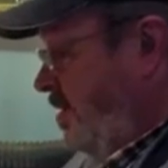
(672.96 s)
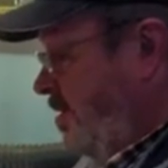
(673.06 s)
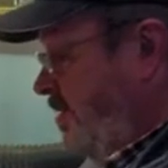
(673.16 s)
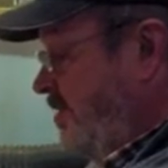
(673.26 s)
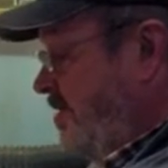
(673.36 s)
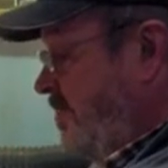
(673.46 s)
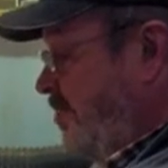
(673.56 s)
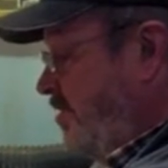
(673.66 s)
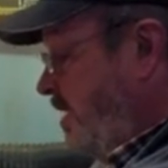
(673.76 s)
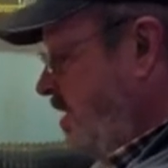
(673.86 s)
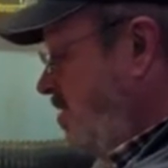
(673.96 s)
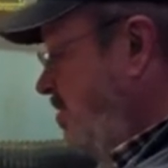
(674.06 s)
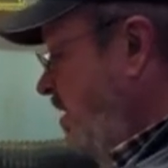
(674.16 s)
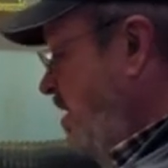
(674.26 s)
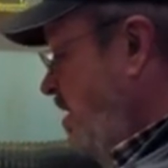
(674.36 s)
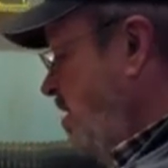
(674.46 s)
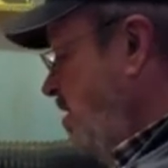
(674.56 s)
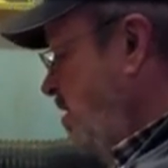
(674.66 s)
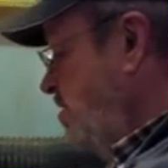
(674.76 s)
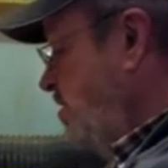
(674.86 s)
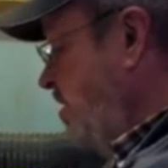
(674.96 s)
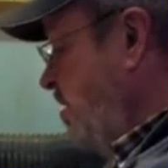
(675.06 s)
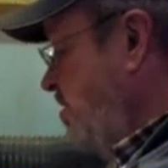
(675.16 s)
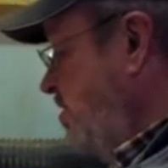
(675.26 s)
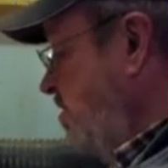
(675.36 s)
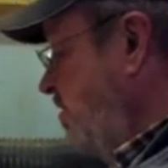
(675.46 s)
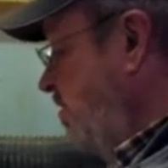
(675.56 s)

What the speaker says: little bit more down and I start